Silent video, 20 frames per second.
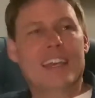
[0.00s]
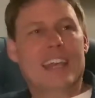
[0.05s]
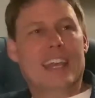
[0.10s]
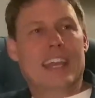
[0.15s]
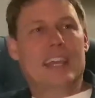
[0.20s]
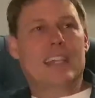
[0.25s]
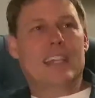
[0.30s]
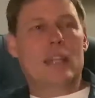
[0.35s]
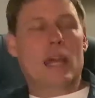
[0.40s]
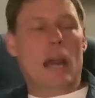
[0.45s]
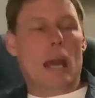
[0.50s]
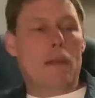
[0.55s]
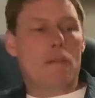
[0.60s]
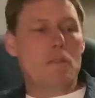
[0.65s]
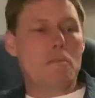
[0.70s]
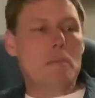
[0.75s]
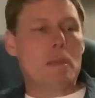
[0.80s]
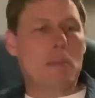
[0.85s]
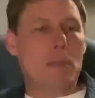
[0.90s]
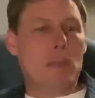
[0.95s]
And I
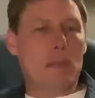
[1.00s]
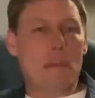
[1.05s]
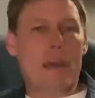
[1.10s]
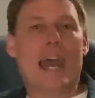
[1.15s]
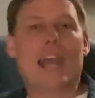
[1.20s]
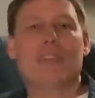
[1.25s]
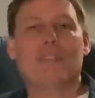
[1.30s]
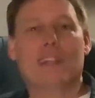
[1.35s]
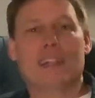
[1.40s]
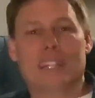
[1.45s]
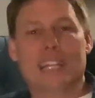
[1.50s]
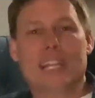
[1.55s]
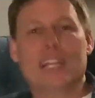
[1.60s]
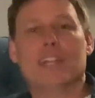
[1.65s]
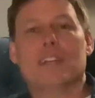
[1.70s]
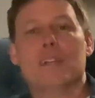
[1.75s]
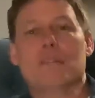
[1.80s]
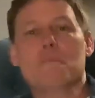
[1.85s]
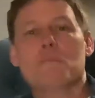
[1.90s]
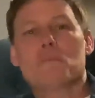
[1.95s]
remember the background
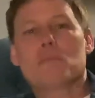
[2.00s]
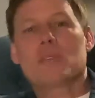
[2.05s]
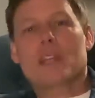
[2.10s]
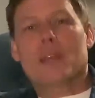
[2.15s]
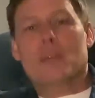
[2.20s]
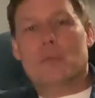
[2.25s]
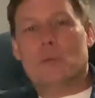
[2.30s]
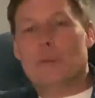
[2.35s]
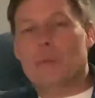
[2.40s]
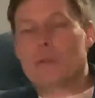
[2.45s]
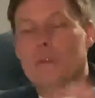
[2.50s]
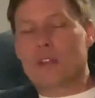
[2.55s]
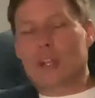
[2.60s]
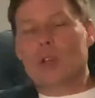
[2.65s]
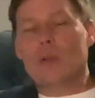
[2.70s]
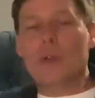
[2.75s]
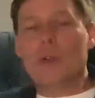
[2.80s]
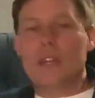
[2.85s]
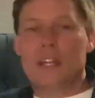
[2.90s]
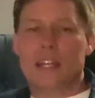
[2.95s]
hearing when we
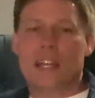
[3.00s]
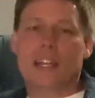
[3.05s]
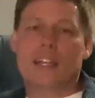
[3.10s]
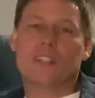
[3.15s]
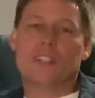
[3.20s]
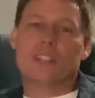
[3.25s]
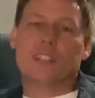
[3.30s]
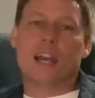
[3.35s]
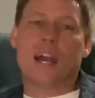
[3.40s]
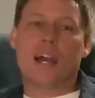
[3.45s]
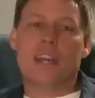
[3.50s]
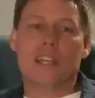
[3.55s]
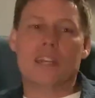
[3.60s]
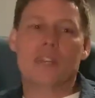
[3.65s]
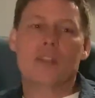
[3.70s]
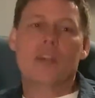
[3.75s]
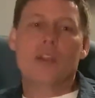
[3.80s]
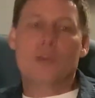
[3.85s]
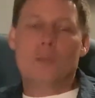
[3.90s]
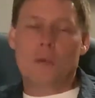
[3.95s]
recorded it, because
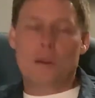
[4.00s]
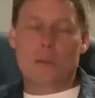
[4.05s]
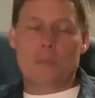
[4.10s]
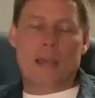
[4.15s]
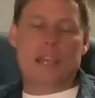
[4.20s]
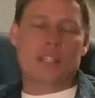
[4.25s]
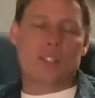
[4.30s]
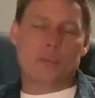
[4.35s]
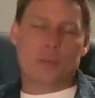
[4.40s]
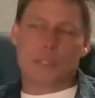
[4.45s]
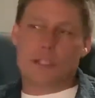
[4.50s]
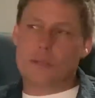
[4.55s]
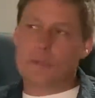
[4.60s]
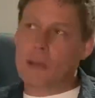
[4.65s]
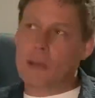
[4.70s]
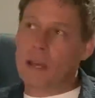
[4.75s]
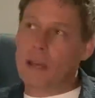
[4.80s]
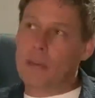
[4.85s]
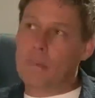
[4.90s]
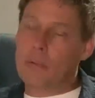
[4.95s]
Scotty Wilbanks was
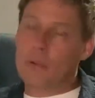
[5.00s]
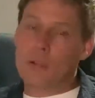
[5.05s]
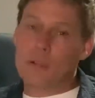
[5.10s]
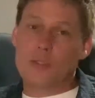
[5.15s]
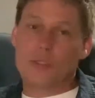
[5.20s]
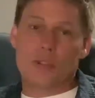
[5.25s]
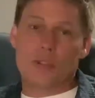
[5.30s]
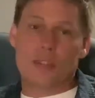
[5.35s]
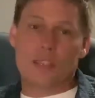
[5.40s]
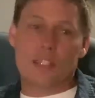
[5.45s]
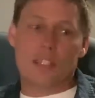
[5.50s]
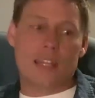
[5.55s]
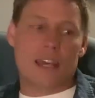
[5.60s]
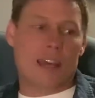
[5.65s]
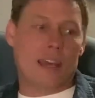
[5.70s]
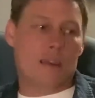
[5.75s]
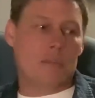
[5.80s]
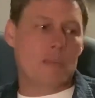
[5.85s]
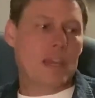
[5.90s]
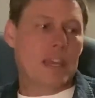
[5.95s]
my producer at the
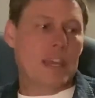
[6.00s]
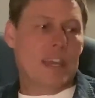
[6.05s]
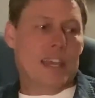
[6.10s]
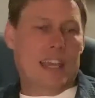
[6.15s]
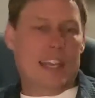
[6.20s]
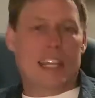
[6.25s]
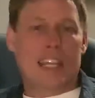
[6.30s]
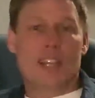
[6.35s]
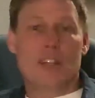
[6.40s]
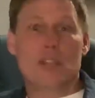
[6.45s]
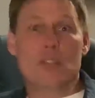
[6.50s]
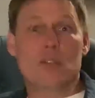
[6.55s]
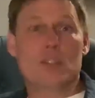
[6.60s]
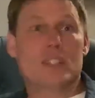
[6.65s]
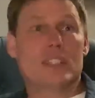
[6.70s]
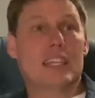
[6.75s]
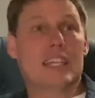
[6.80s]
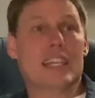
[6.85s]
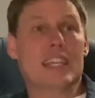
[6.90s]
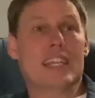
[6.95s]
time. And here
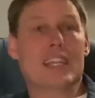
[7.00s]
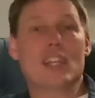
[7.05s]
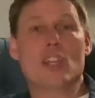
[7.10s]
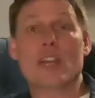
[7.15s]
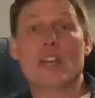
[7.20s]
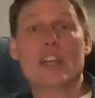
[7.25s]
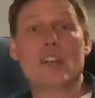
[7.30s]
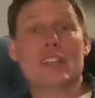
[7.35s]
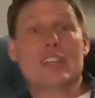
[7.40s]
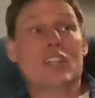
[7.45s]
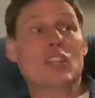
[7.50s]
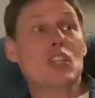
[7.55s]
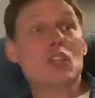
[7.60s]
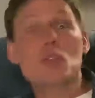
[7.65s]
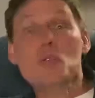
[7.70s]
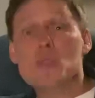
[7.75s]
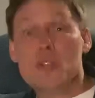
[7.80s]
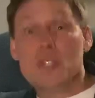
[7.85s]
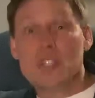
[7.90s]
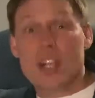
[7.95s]
you're hearing
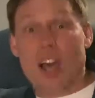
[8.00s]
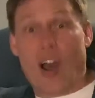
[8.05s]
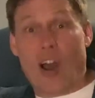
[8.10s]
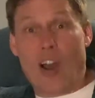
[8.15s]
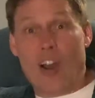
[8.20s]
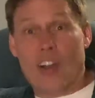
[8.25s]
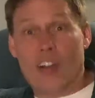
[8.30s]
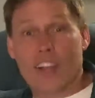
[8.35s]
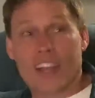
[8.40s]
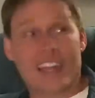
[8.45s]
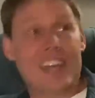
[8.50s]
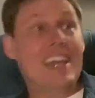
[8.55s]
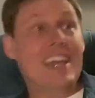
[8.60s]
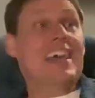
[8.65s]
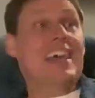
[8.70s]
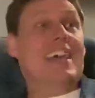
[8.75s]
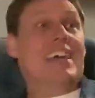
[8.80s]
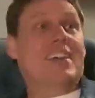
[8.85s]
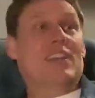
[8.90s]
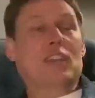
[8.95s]
New Song,
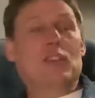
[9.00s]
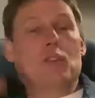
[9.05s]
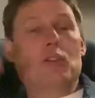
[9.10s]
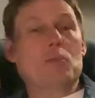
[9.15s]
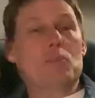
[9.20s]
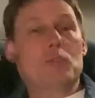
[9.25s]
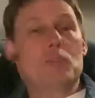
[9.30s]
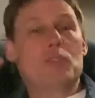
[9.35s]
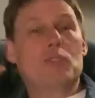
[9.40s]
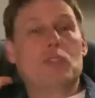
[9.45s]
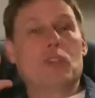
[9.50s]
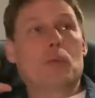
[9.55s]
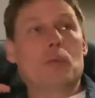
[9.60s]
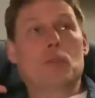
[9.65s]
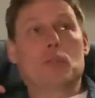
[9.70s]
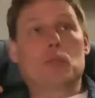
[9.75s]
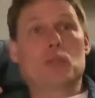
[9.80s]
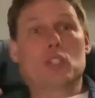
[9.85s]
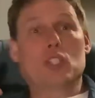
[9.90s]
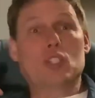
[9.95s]
the group New Song,
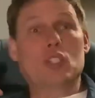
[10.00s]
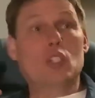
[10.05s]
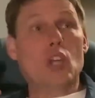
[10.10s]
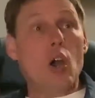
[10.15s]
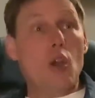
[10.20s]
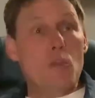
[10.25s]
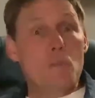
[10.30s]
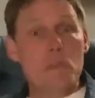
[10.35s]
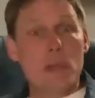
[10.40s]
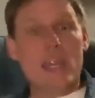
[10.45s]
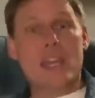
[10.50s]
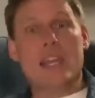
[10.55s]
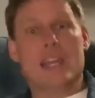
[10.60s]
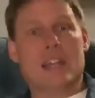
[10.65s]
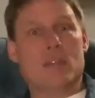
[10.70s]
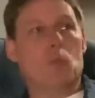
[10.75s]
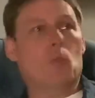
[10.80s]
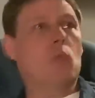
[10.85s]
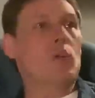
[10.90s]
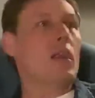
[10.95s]
which was so big
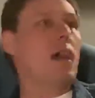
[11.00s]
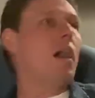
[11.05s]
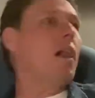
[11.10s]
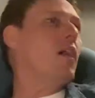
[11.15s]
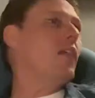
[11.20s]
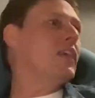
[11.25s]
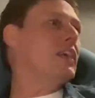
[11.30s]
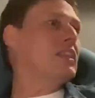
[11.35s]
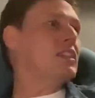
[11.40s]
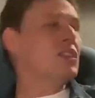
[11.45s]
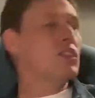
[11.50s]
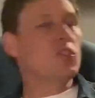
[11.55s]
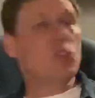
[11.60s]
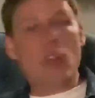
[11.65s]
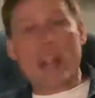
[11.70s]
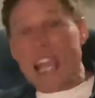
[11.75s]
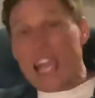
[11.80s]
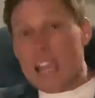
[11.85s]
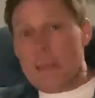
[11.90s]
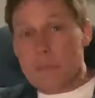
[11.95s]
and won all these
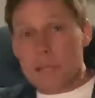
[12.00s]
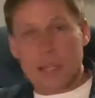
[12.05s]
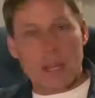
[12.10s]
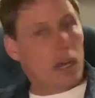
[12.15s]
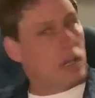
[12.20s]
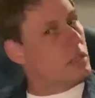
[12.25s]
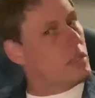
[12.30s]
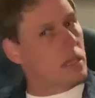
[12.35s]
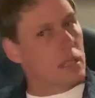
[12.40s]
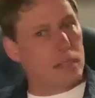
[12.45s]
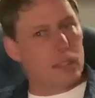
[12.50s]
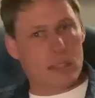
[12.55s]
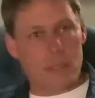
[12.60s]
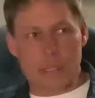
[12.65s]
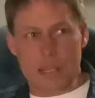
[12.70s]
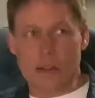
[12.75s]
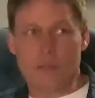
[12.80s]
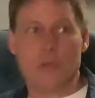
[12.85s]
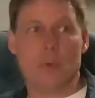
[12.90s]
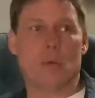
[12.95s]
Grammy, not just
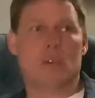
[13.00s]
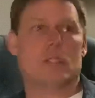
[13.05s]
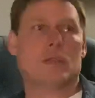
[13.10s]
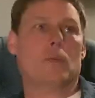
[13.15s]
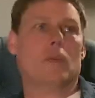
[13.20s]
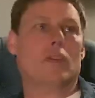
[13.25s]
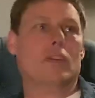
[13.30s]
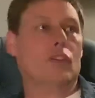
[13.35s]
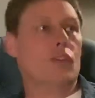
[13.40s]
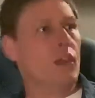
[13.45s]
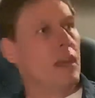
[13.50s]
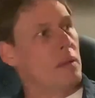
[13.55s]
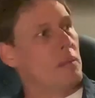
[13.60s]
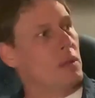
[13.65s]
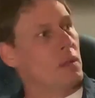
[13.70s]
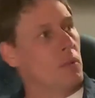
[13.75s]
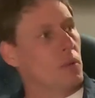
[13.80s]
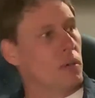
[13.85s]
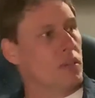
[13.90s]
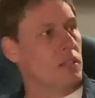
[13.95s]
Dove Awards, there were
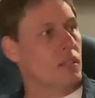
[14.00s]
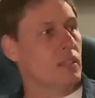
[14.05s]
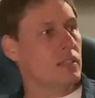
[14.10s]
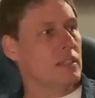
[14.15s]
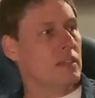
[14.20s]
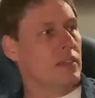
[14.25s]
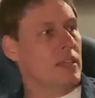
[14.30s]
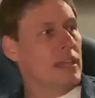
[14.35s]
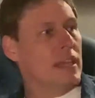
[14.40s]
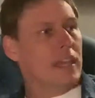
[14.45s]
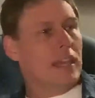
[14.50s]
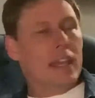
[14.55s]
Grammy Awards and all that.